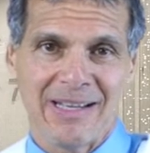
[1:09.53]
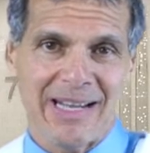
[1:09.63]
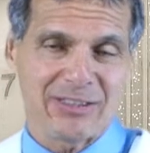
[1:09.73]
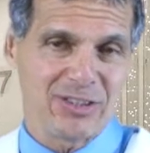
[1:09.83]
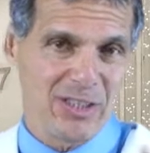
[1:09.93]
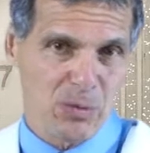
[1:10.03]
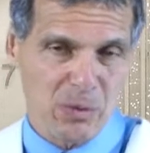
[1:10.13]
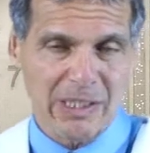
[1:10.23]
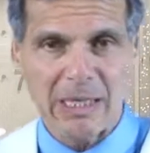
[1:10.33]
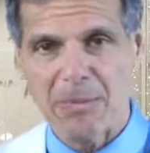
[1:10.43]
And so
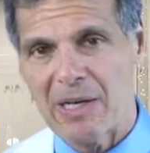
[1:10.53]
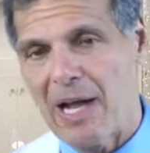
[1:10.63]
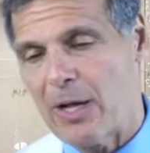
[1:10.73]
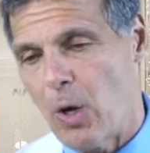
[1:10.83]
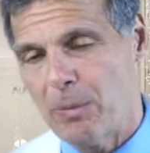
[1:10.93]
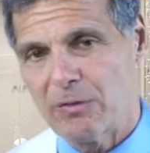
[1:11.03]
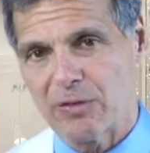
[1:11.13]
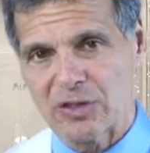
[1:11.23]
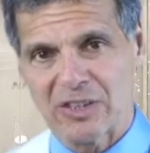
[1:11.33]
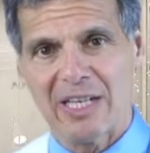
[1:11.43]
we'll keep an eye open
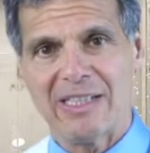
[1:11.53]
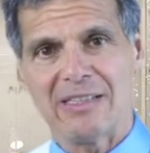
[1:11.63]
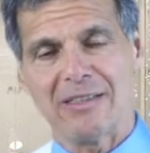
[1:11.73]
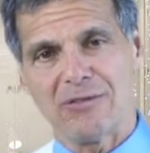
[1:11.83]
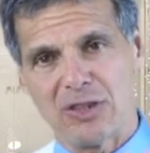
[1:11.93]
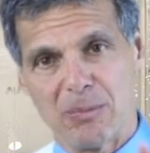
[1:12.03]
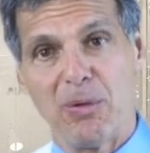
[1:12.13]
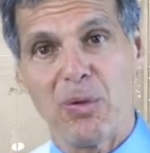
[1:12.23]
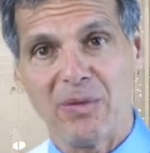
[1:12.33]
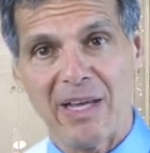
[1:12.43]
for studies that
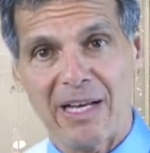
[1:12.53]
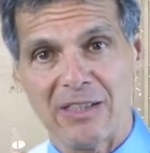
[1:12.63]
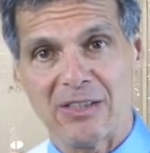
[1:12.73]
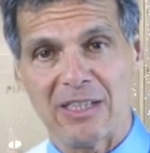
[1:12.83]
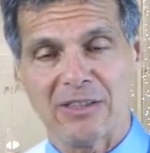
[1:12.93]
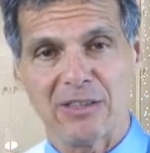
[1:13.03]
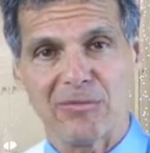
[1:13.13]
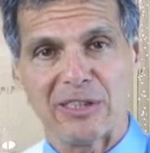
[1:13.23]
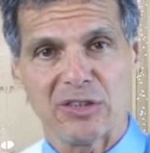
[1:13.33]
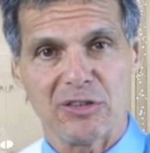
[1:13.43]
support that as, as the
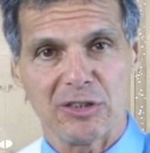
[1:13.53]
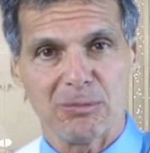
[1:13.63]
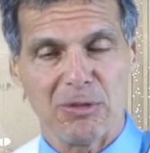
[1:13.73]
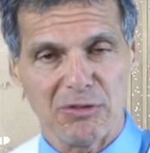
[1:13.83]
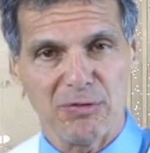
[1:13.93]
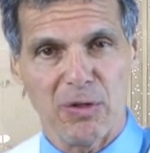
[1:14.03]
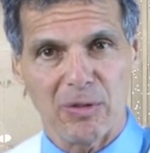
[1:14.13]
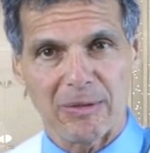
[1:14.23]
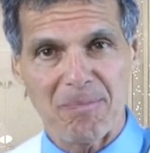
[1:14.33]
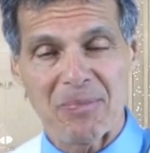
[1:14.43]
research moves
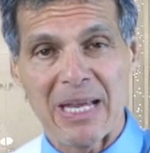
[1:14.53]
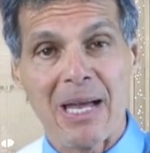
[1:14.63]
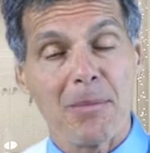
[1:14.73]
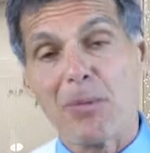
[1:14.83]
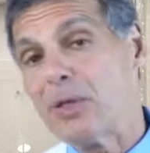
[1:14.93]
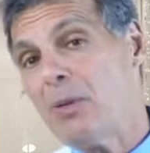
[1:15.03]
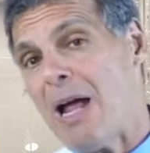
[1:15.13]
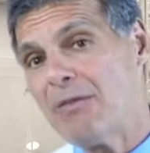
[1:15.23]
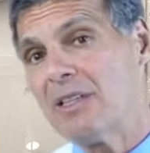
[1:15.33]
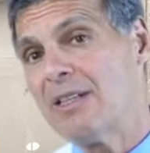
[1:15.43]
forward. But we do
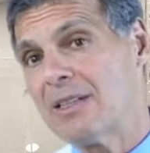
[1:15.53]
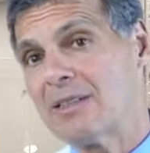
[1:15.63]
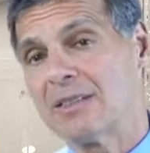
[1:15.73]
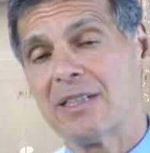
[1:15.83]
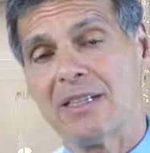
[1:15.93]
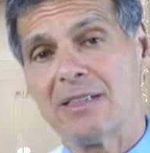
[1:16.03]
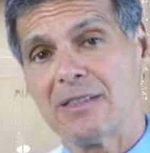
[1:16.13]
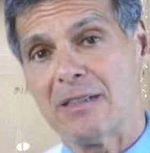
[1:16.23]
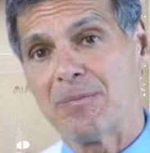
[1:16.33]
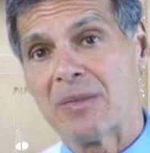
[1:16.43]
have clinical
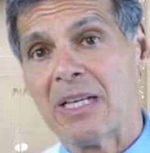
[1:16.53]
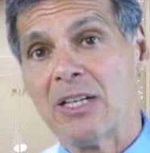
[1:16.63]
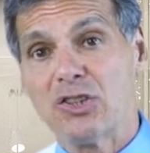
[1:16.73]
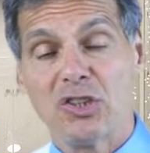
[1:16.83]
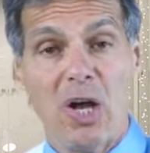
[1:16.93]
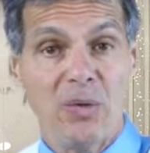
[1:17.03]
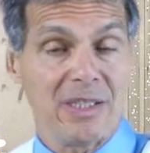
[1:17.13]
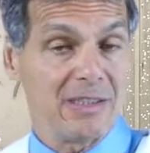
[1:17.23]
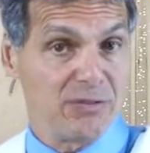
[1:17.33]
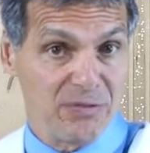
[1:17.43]
studies that show
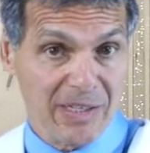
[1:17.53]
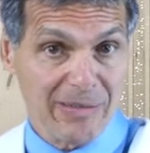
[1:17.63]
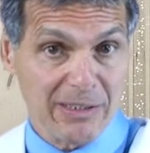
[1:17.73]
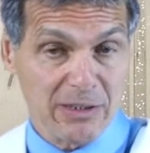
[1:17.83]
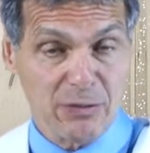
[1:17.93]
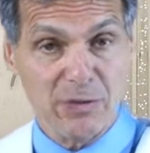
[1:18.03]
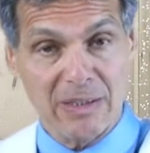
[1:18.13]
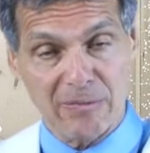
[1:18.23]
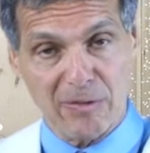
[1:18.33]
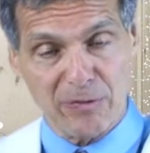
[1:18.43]
that it's very
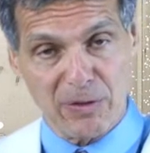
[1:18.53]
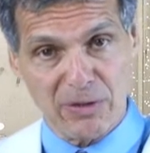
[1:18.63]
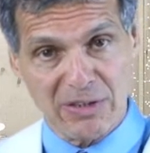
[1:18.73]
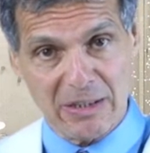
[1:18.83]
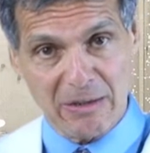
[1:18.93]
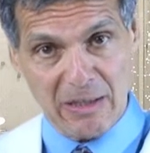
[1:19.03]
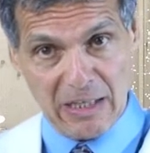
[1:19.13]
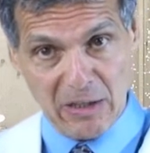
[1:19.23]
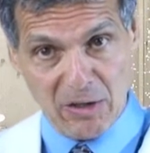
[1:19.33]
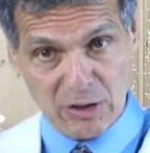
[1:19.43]
useful in reversing
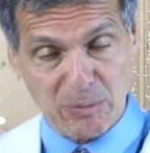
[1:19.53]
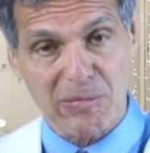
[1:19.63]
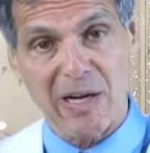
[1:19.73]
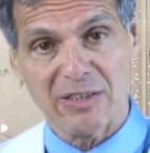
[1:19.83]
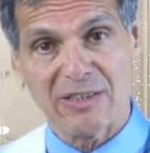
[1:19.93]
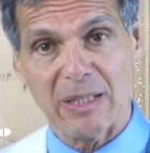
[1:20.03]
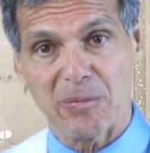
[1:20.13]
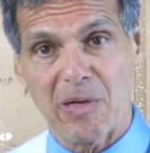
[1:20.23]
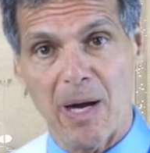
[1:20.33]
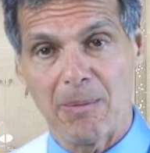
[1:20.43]
enlarged
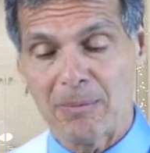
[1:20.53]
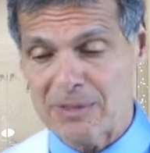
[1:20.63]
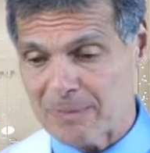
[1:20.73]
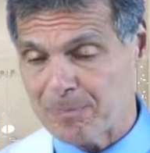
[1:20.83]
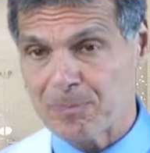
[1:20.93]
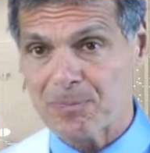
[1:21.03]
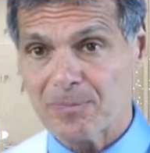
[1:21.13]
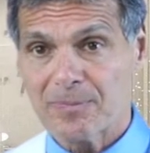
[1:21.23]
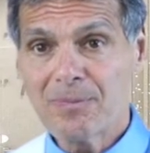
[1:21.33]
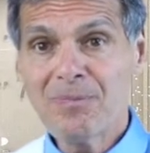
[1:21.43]
prostate problems
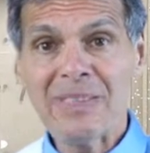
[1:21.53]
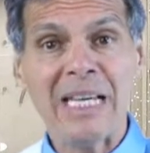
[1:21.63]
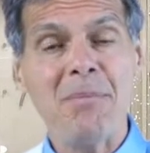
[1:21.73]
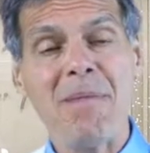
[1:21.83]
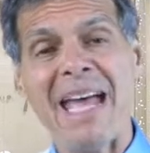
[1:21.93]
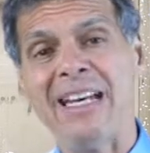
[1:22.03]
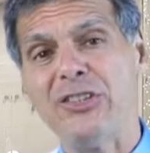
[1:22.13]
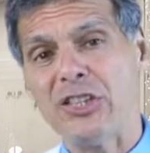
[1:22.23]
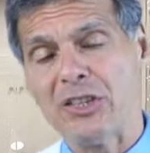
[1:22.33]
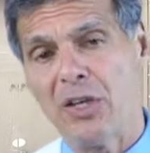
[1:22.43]
and
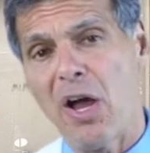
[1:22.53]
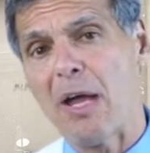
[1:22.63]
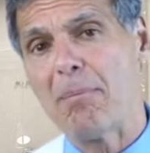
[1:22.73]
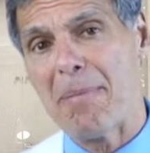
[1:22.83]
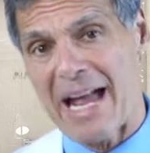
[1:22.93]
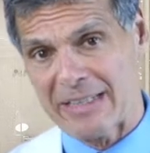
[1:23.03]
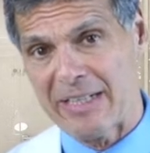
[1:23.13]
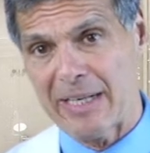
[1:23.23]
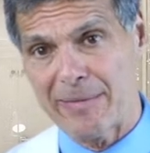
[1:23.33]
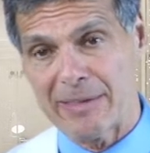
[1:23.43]
managing
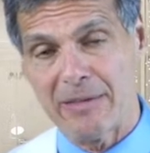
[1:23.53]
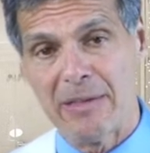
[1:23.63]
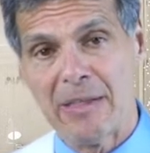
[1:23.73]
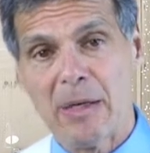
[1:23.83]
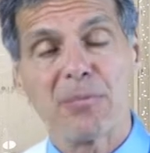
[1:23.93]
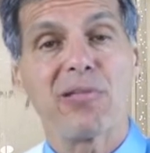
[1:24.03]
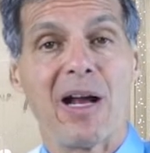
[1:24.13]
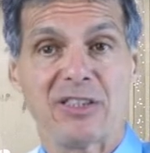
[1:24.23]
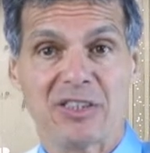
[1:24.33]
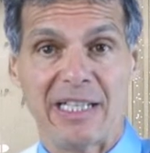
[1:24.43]
non-bacterial
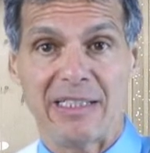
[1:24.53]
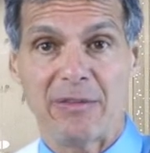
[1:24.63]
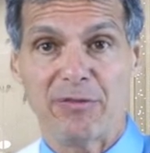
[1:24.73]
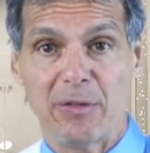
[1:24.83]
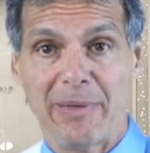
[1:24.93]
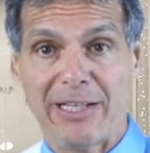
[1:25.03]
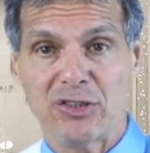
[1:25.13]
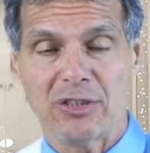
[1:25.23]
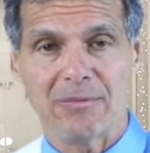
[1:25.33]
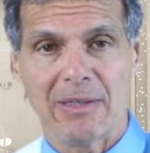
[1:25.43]
prostate
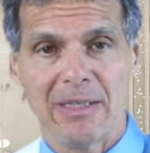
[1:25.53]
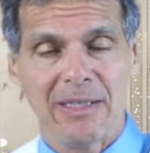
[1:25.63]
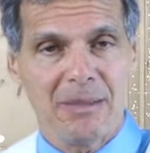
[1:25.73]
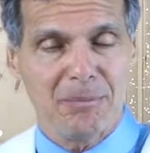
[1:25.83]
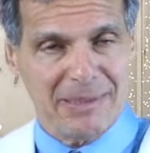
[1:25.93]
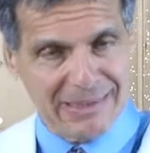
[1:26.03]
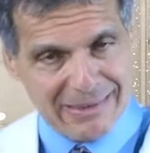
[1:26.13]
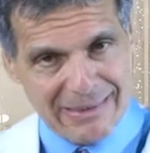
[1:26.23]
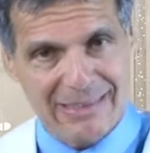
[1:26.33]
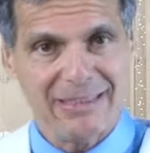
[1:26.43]
inflammation but you
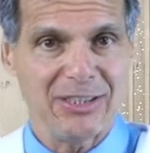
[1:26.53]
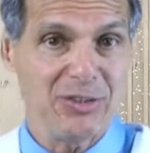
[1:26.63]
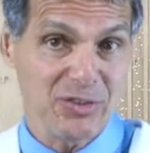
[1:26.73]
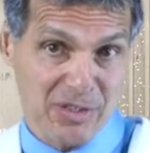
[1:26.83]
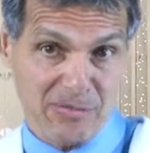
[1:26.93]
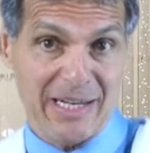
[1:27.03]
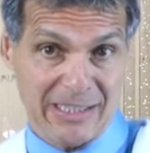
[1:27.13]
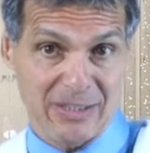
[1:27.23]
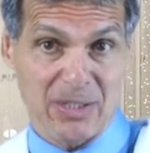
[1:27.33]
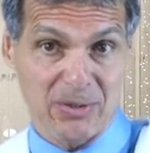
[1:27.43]
need to use the
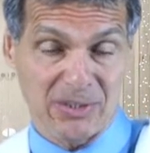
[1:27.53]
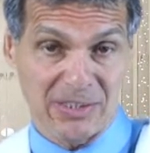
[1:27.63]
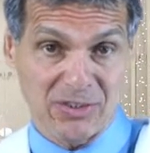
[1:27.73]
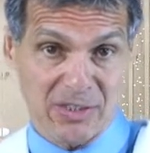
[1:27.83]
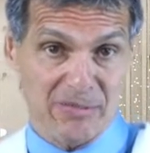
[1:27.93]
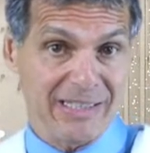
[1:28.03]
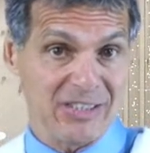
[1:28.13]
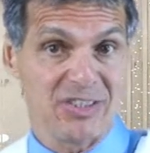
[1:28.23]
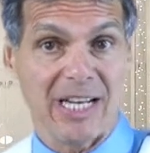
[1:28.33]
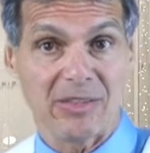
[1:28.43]
right dosage and the
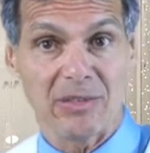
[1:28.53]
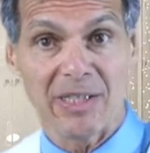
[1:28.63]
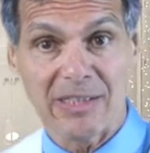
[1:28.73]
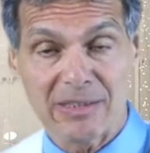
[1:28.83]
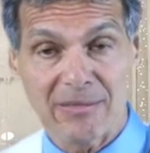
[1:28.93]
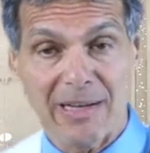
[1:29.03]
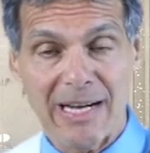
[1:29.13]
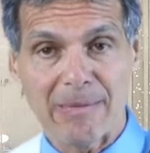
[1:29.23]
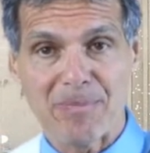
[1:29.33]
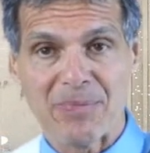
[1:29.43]
right standardized
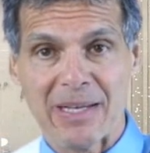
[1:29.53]
grade.